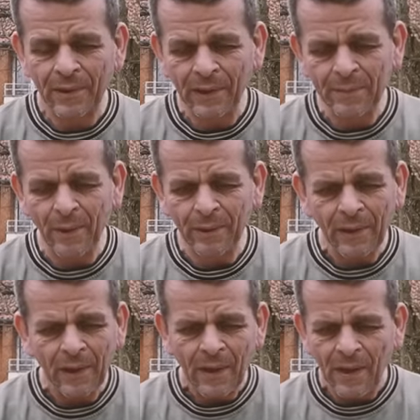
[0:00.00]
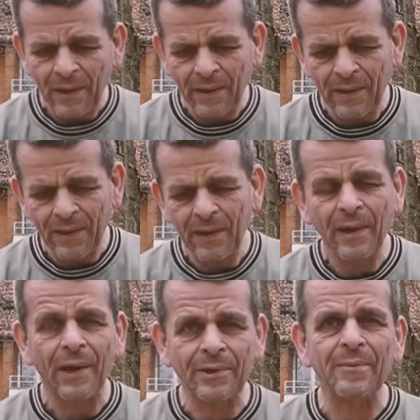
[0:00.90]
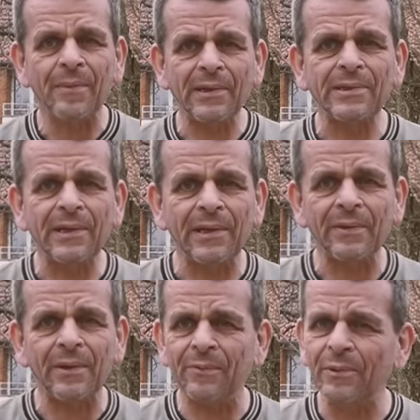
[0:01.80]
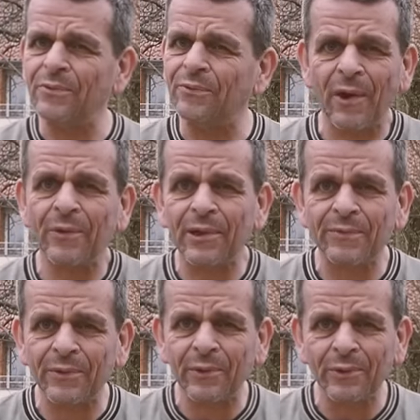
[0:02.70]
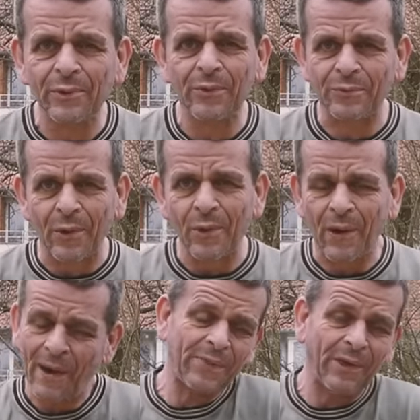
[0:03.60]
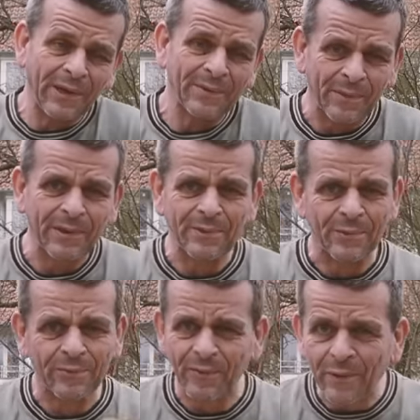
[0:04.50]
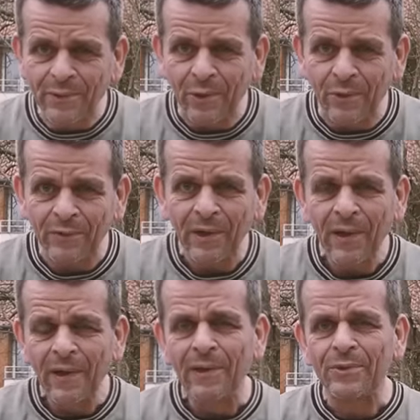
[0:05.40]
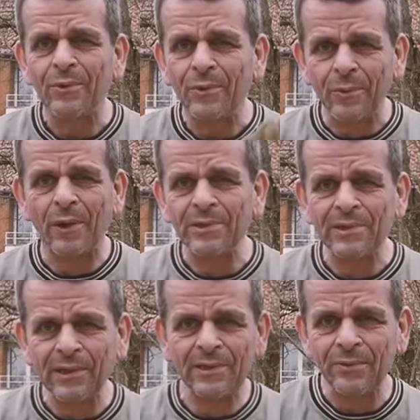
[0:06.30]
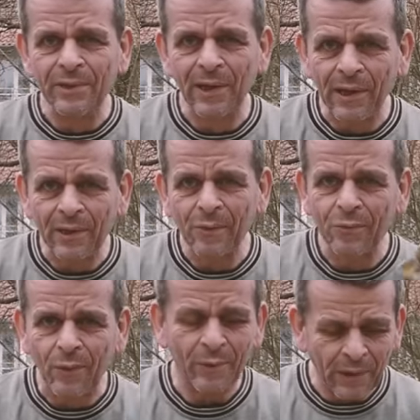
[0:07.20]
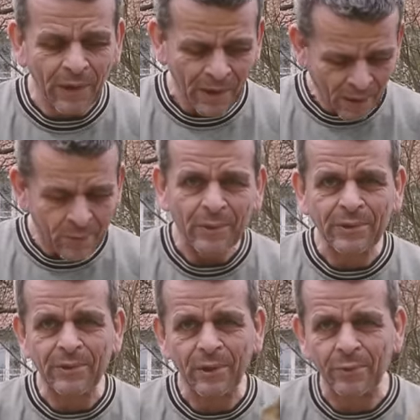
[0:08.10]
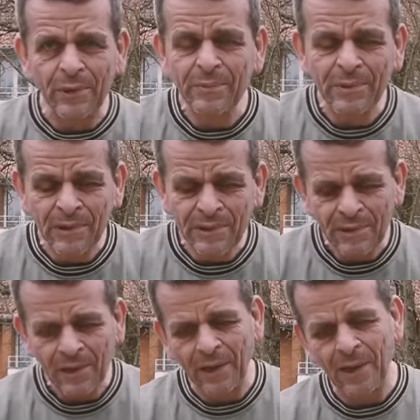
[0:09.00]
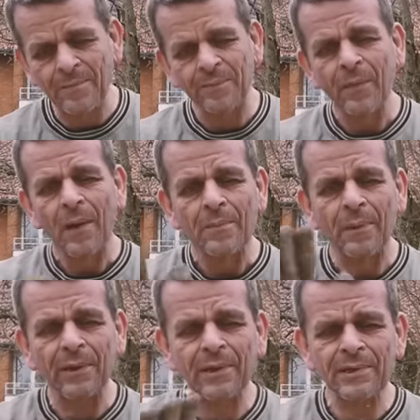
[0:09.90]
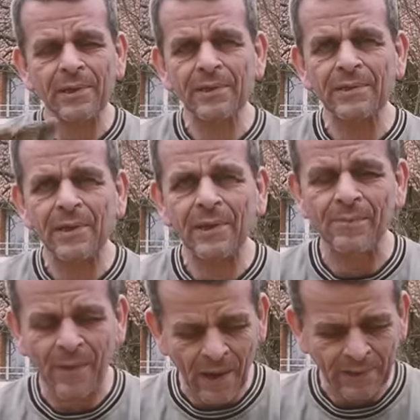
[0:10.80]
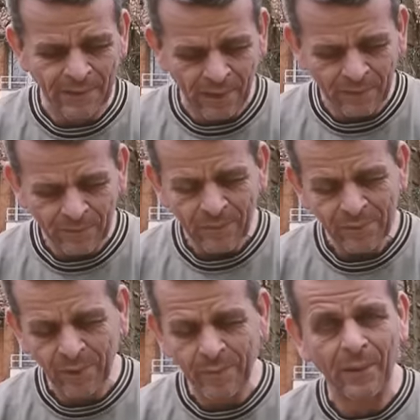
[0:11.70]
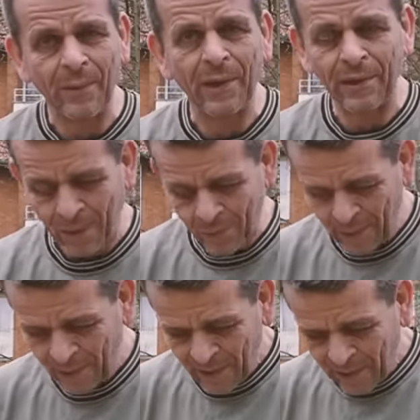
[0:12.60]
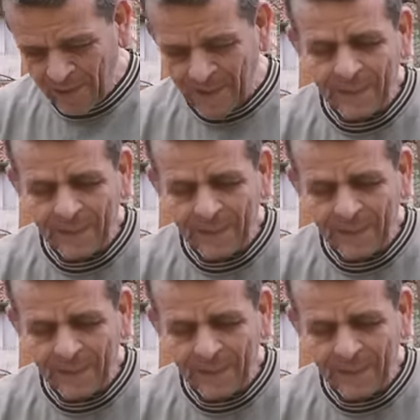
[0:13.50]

clay body. Uh, as I mentioned, it, it, was very difficult to throw, I think, because it was very soft. So it was literally like throwing with cream cheese. Um, but this is um, nice, and sorry about that now.